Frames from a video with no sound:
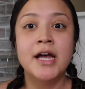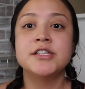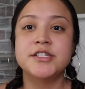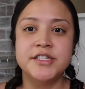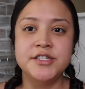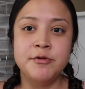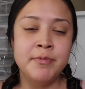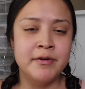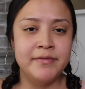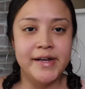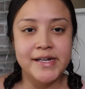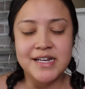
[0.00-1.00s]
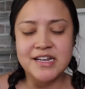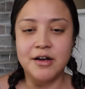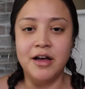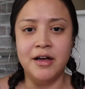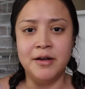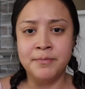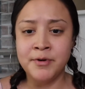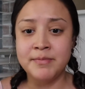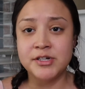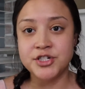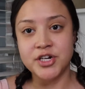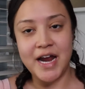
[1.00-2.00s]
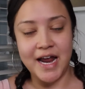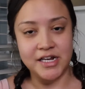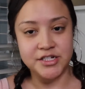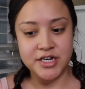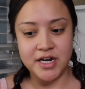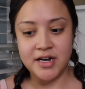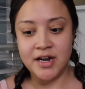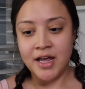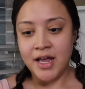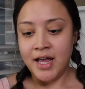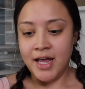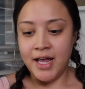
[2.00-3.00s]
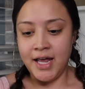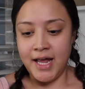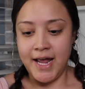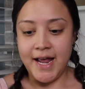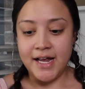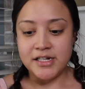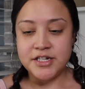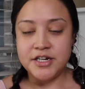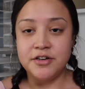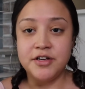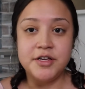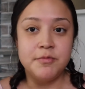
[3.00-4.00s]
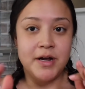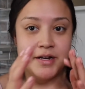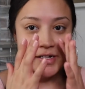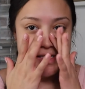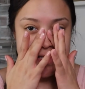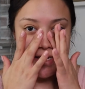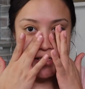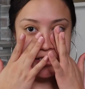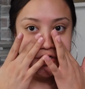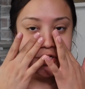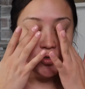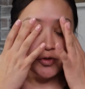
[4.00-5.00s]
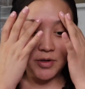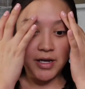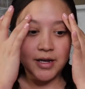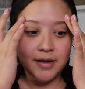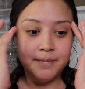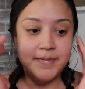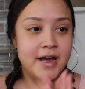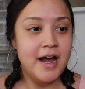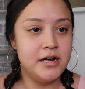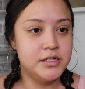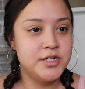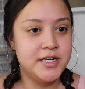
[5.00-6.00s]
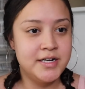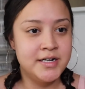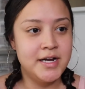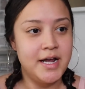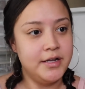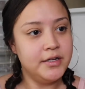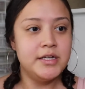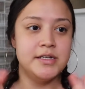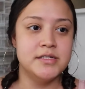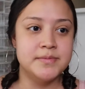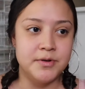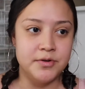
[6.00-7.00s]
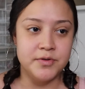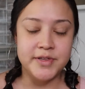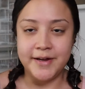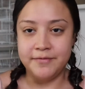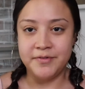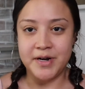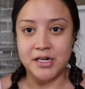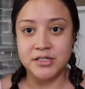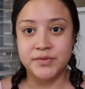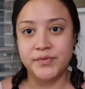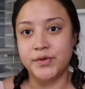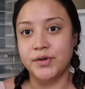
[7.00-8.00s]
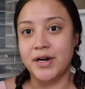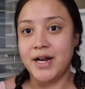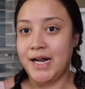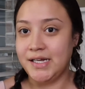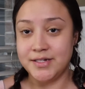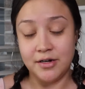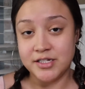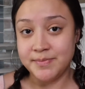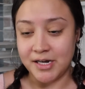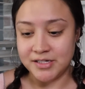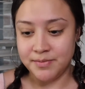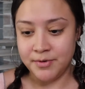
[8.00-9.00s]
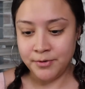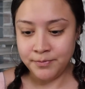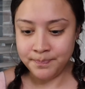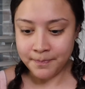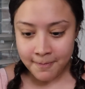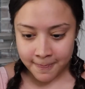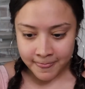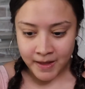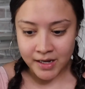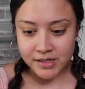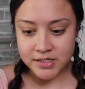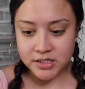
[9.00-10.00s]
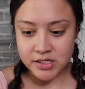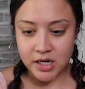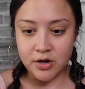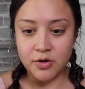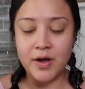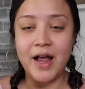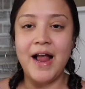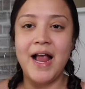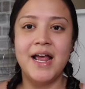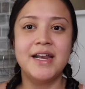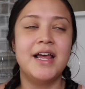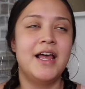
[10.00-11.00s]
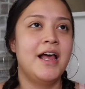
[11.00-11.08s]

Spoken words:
just to prevent premature aging. And you know, you want your skin to be hydrated and looking smooth and fresh for as long as possible. So, and